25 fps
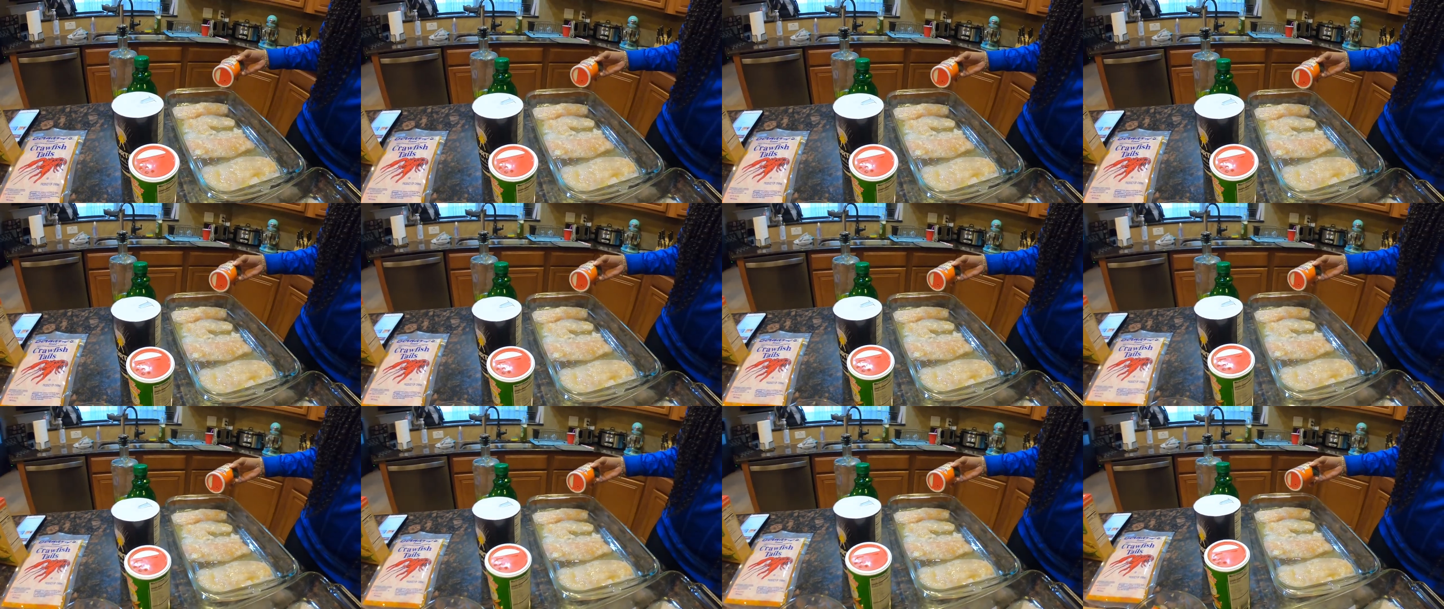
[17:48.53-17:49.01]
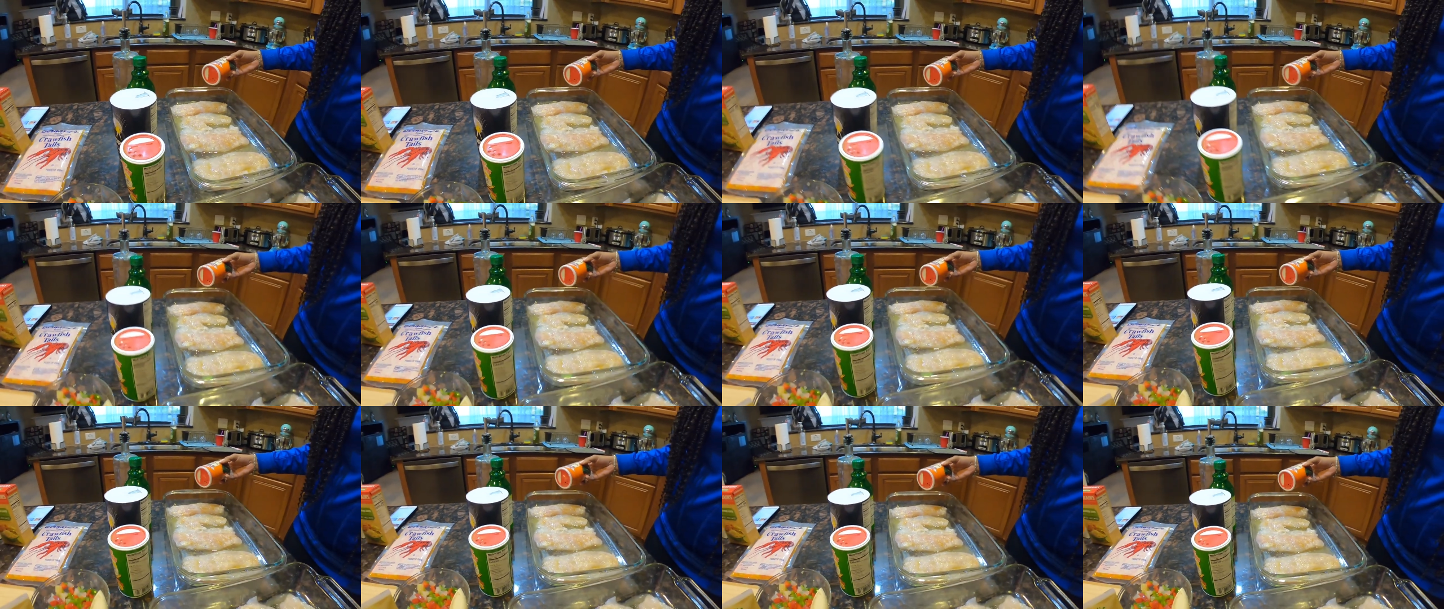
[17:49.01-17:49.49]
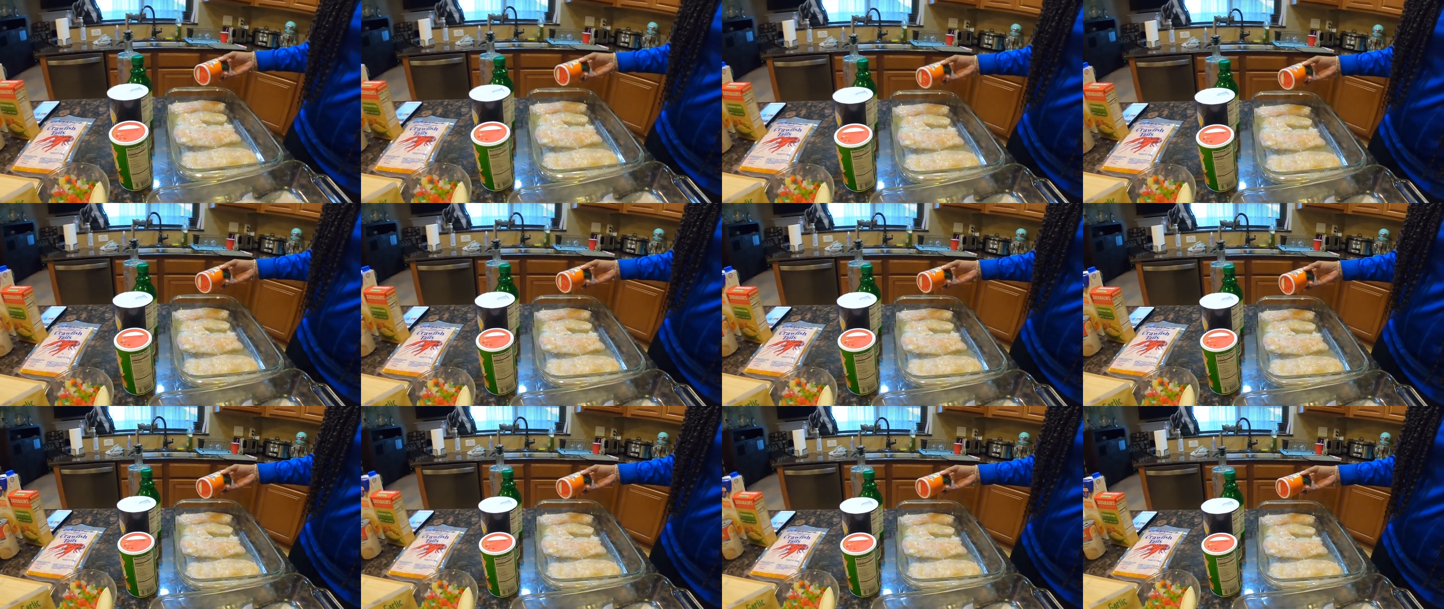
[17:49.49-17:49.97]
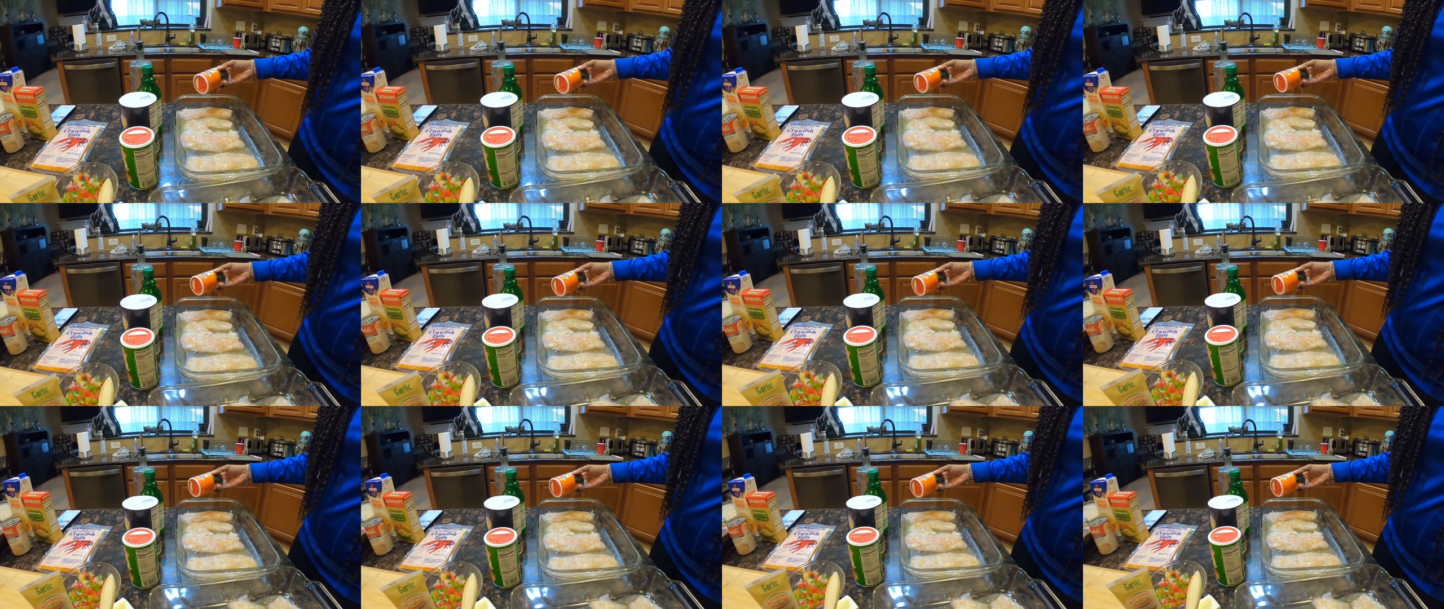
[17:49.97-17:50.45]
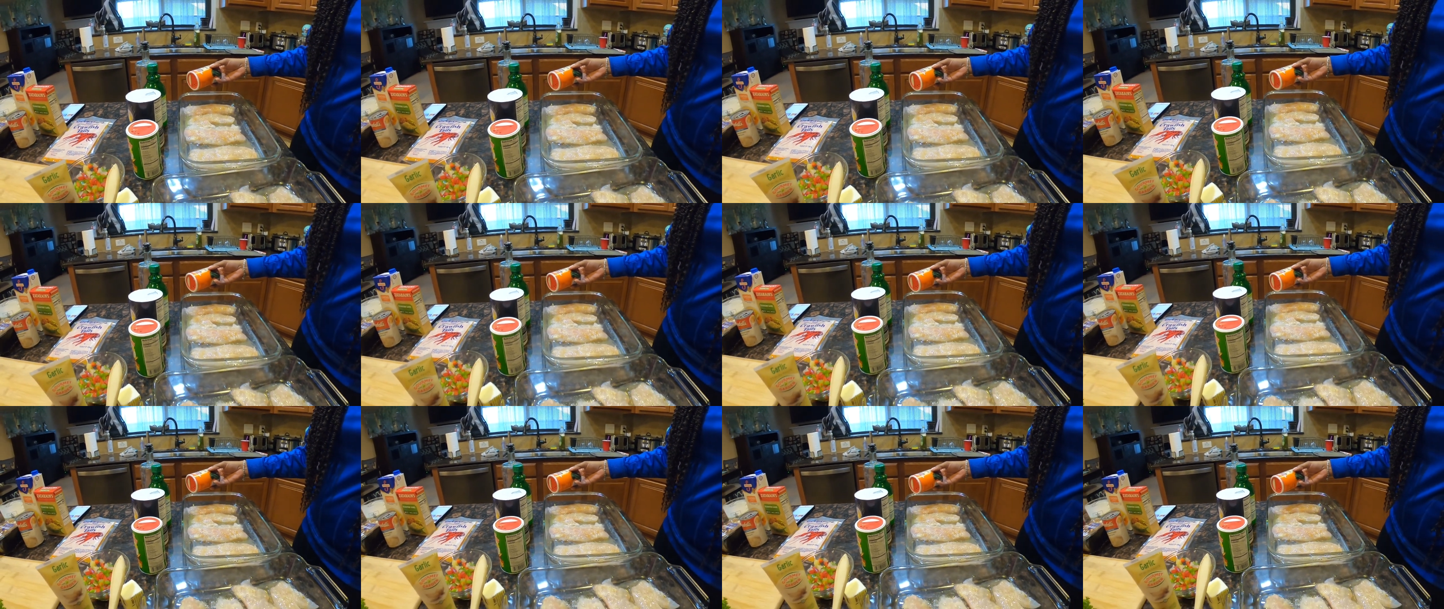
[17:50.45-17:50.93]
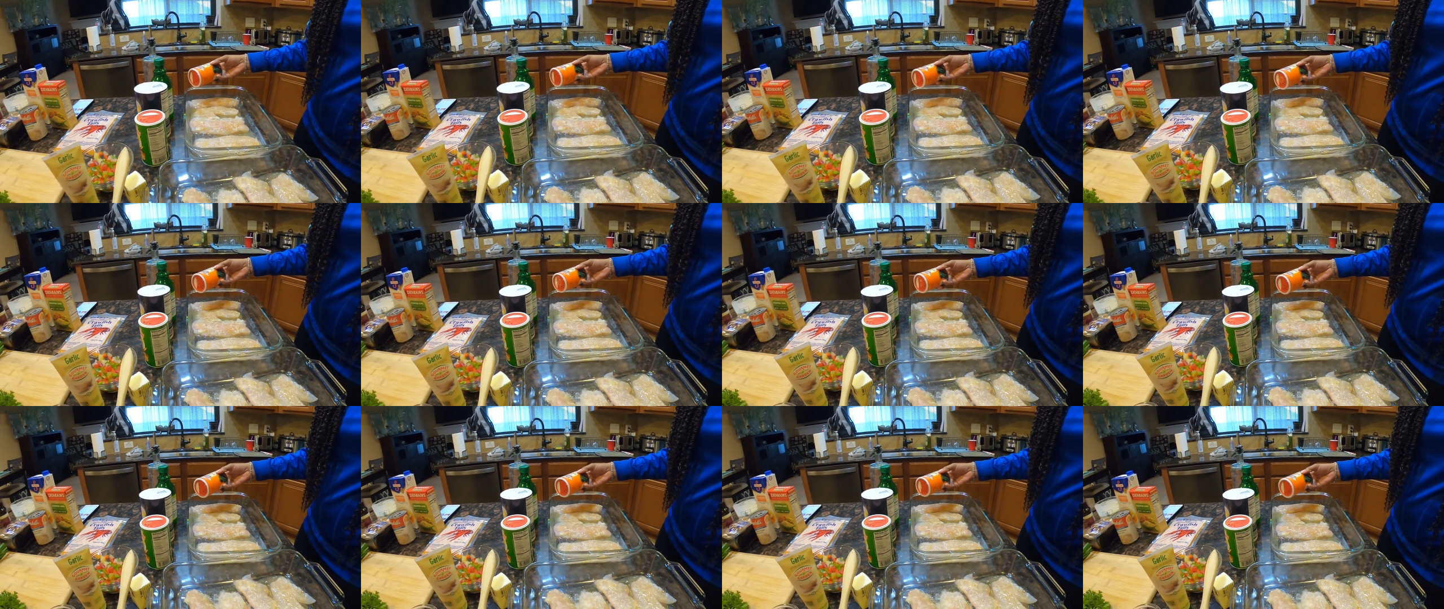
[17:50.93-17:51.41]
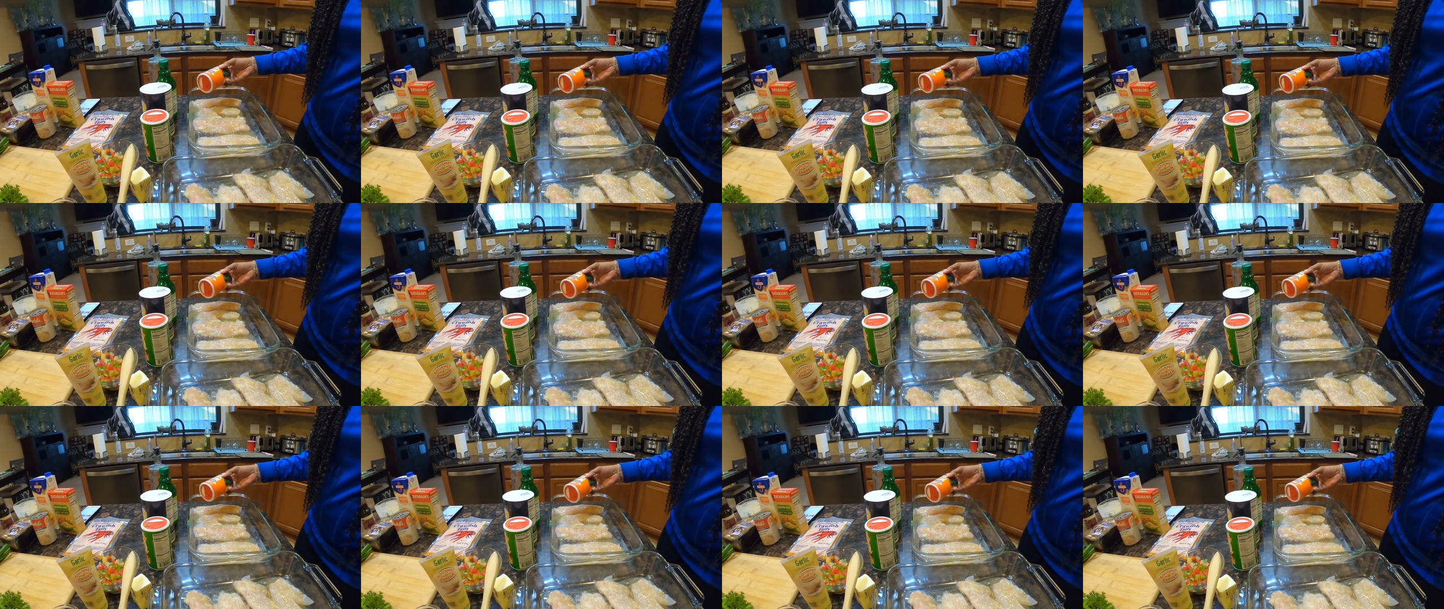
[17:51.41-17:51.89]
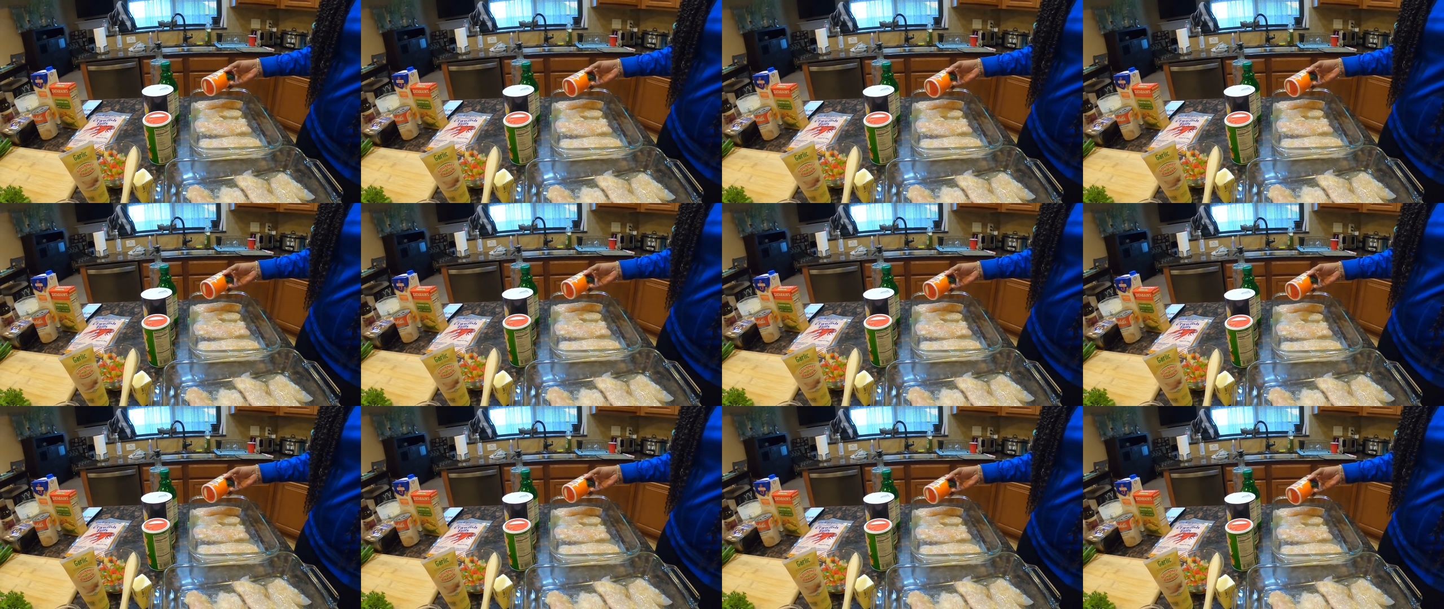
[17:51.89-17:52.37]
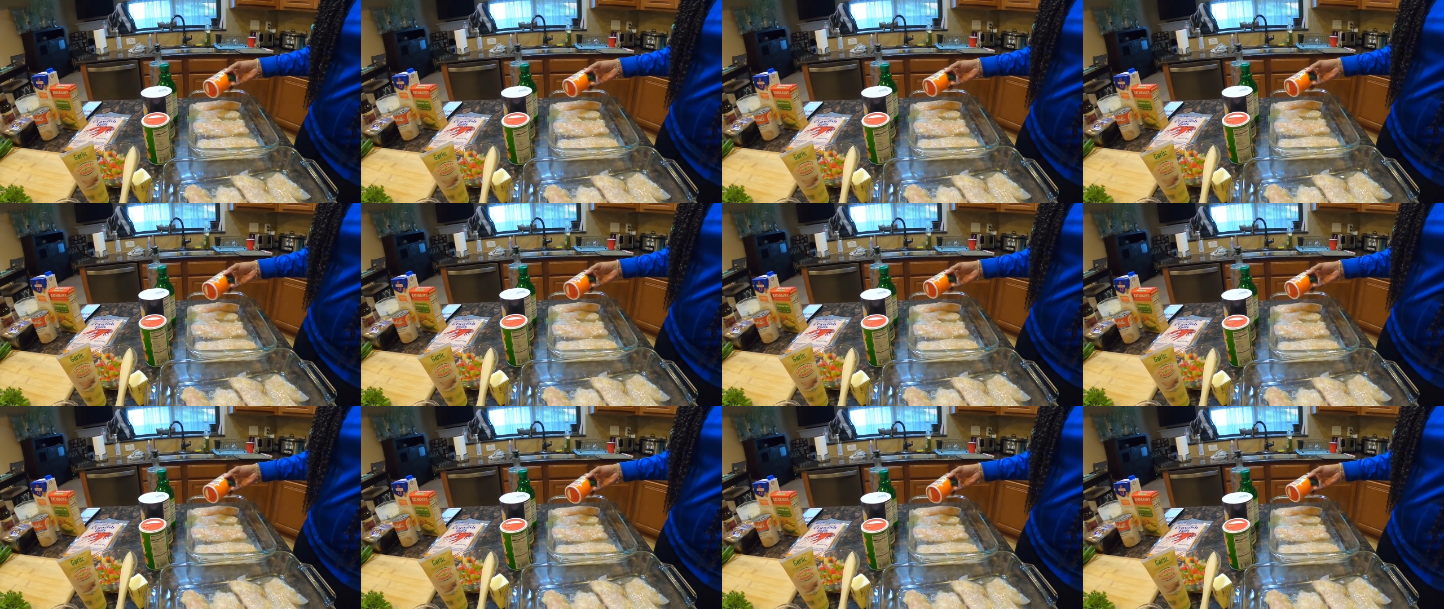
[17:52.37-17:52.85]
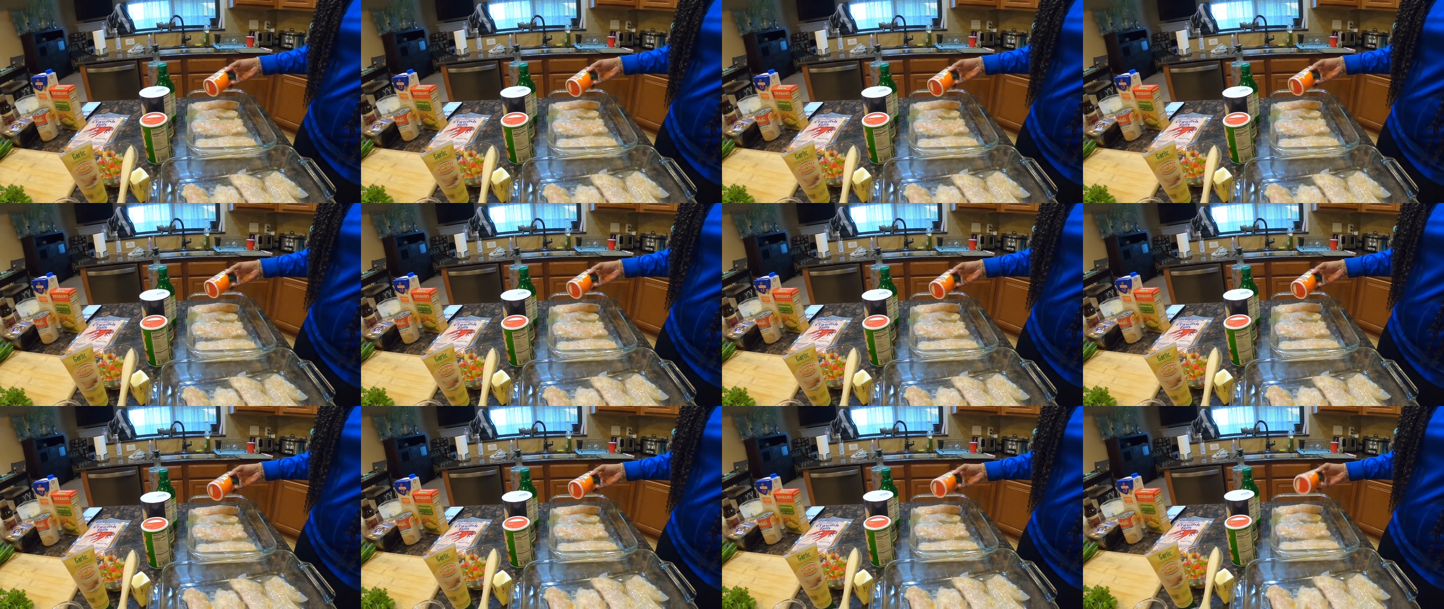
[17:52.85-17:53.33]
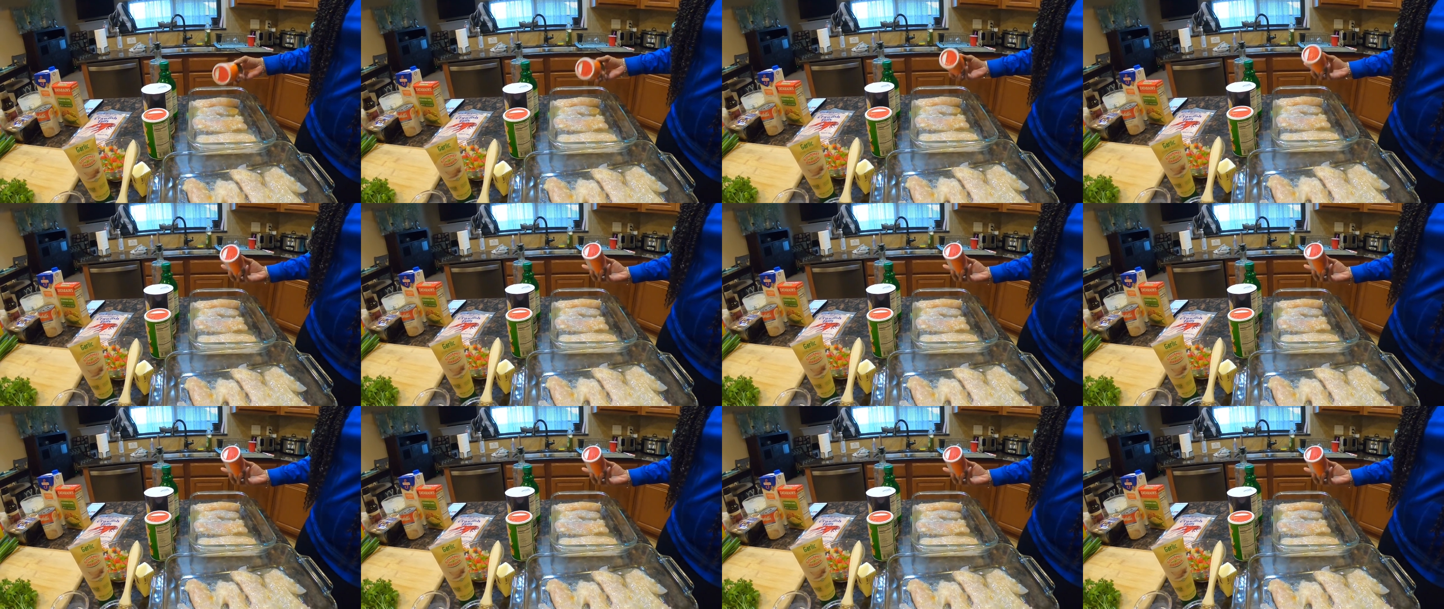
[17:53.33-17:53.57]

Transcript: Nobody's mouth can be seen.